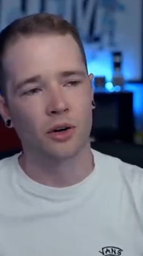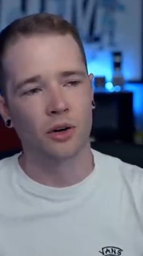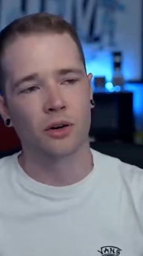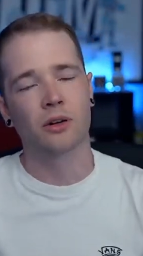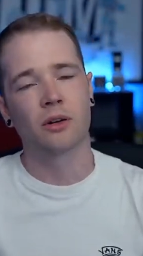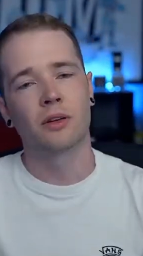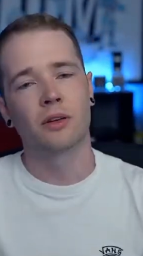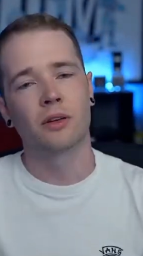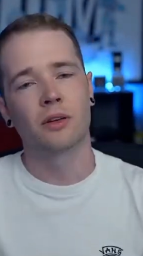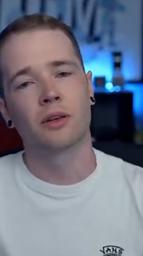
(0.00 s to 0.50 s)
So
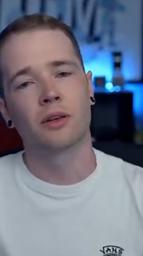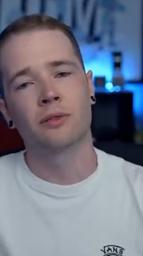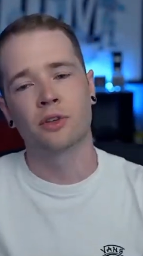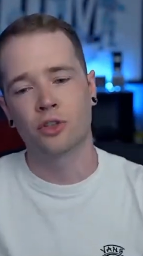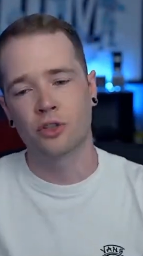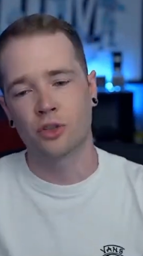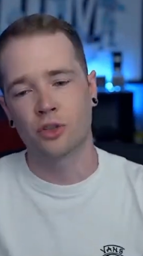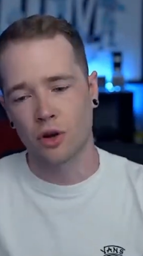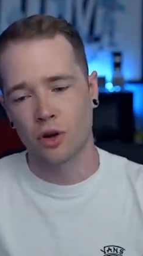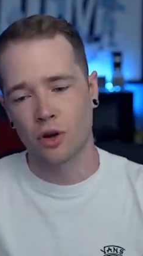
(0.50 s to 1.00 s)
yeah,
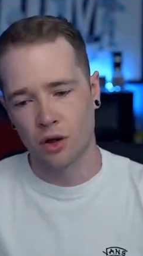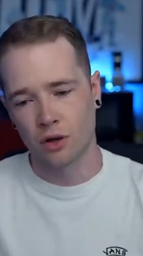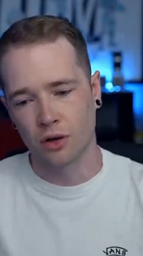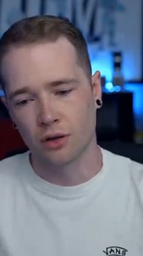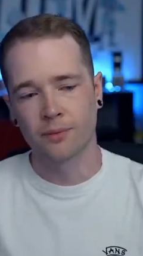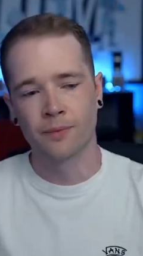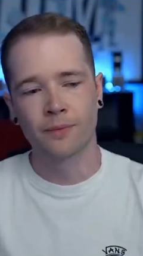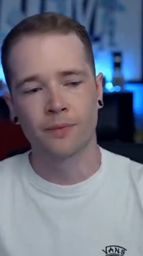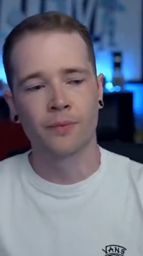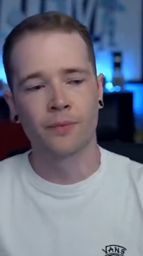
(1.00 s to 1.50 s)

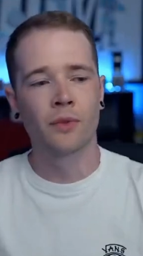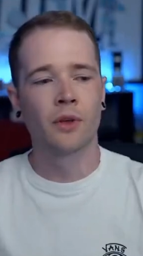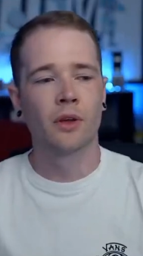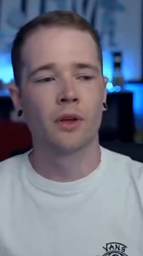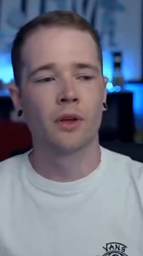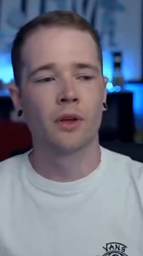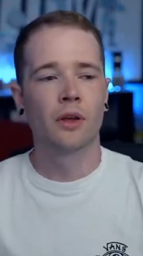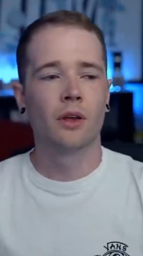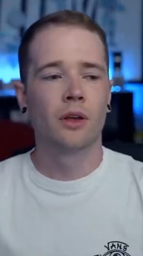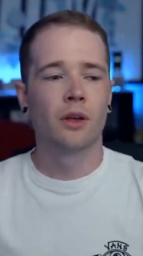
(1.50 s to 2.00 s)
she's
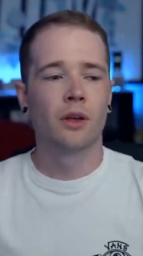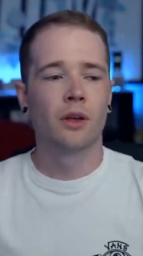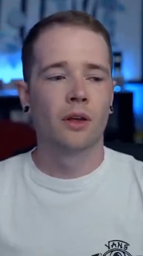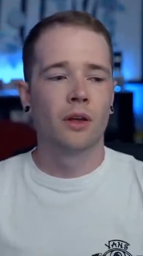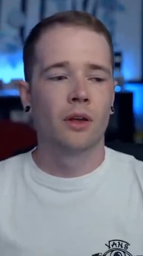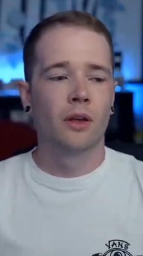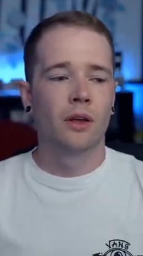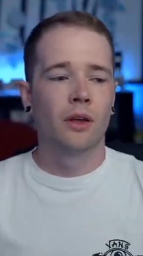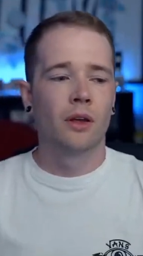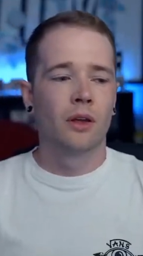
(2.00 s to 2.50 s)
gone. Hopefully,
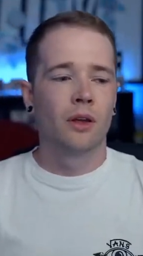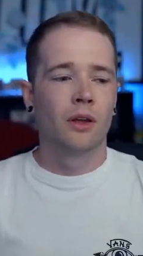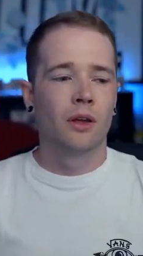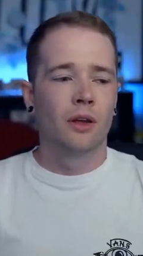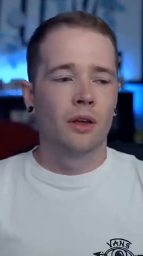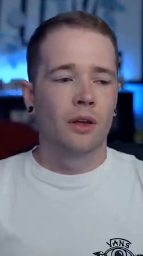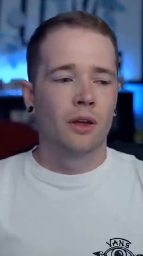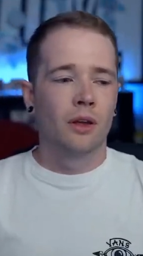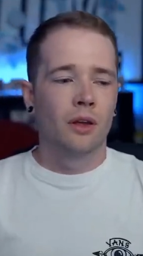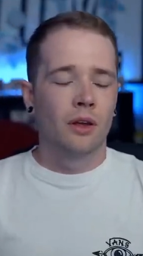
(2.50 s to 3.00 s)
you can go
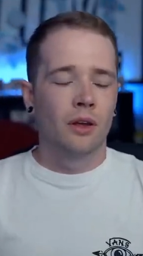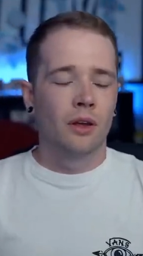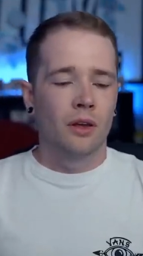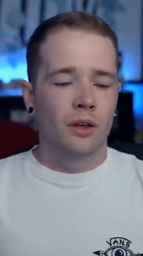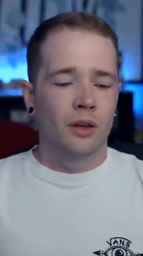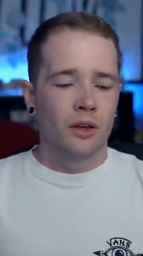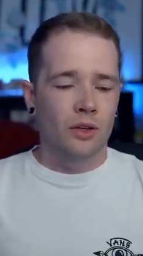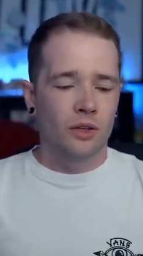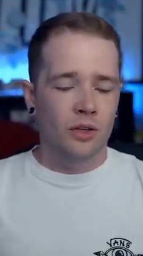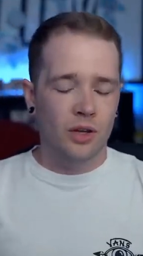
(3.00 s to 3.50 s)
back
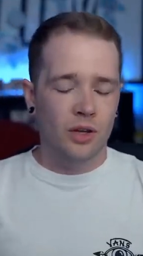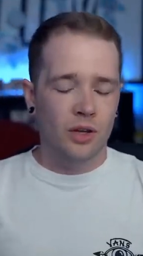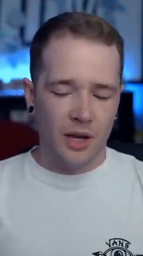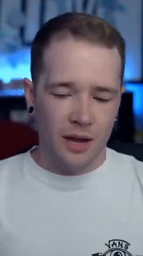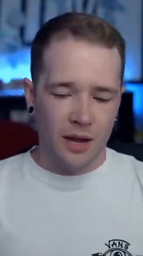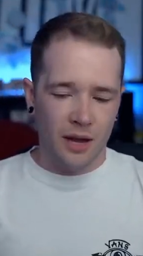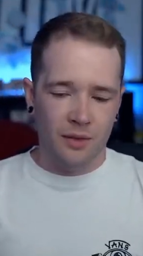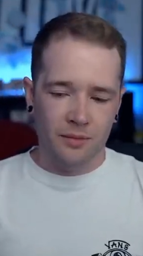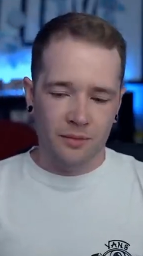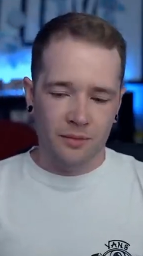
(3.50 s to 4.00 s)
and maybe
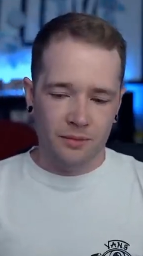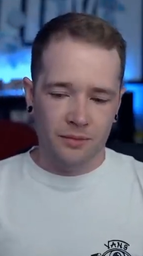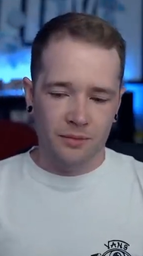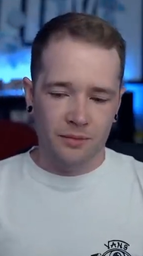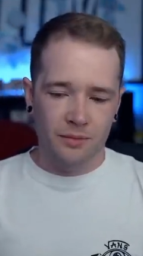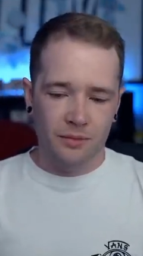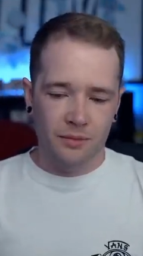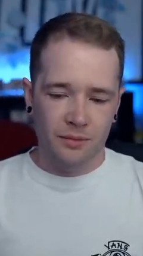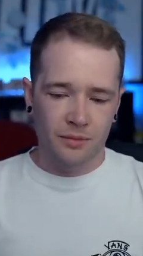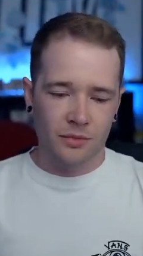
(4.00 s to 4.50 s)
i
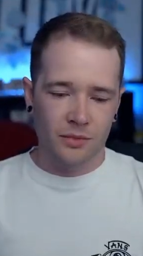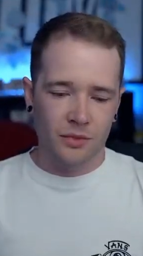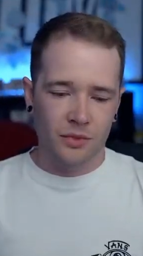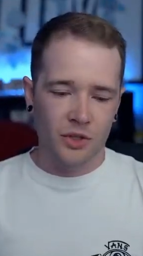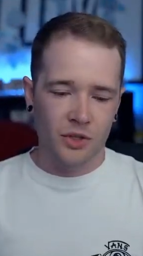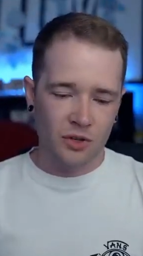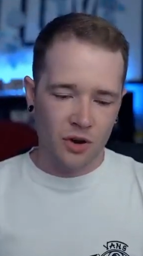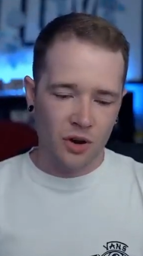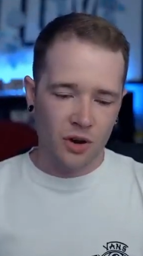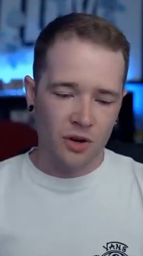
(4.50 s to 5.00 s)
maybe I'll link
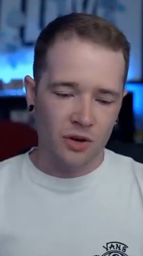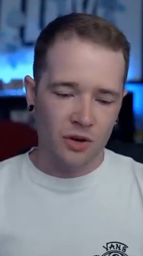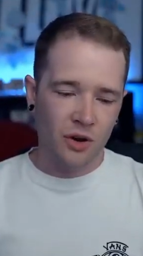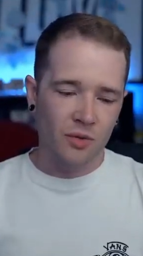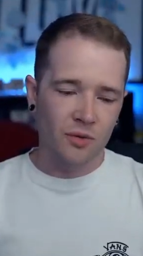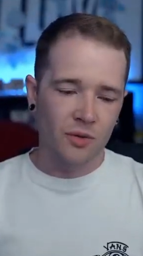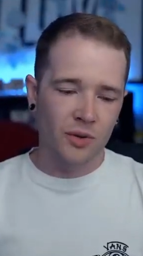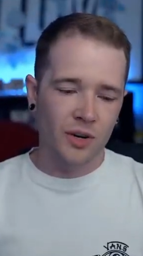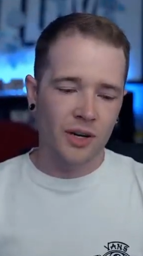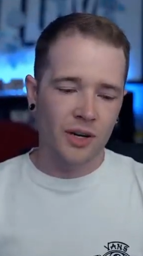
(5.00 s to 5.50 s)
some
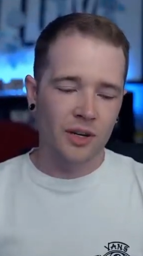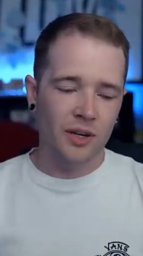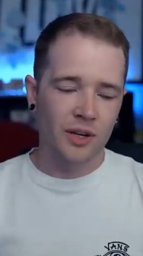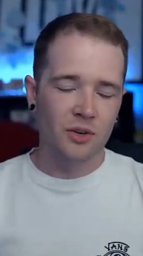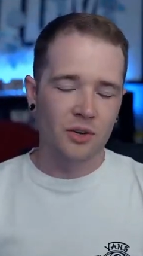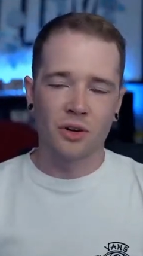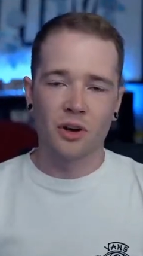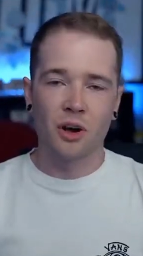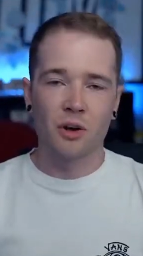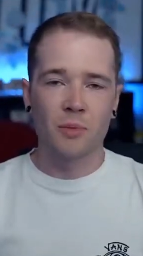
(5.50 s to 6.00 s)
videos in
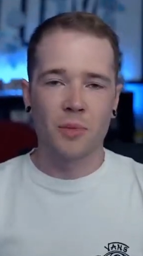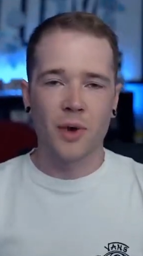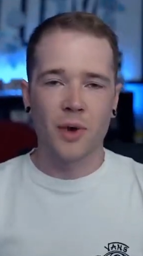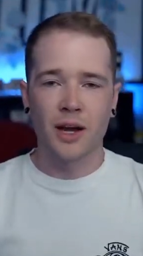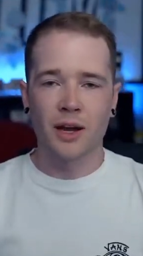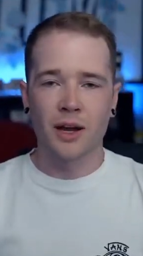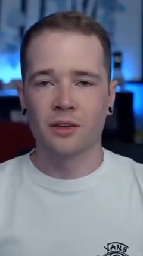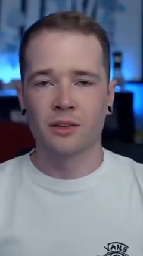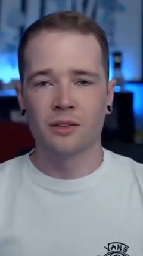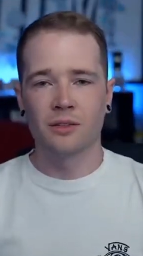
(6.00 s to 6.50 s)
the
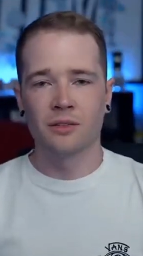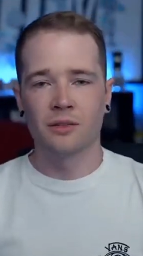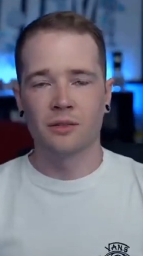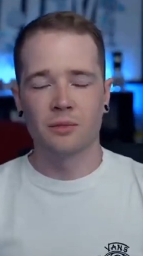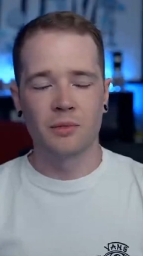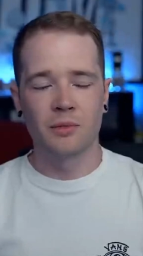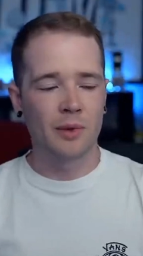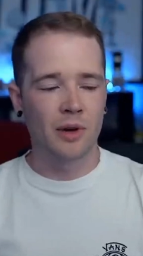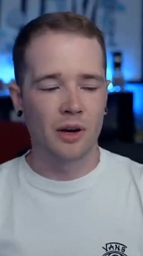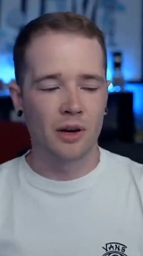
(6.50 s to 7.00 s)
description if
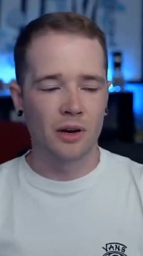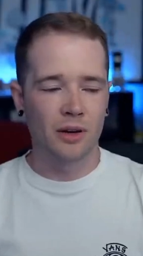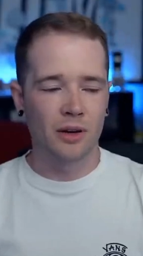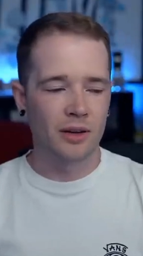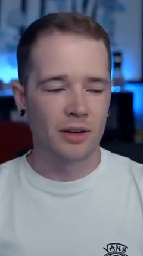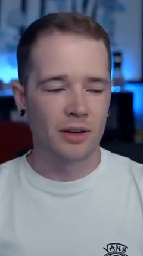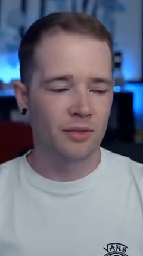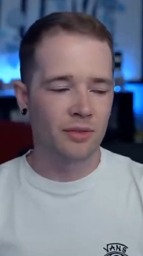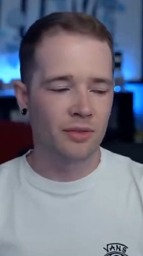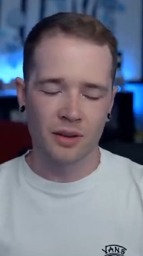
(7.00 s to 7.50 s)
I can do
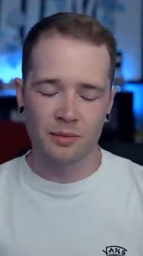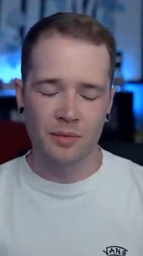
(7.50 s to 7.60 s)
it.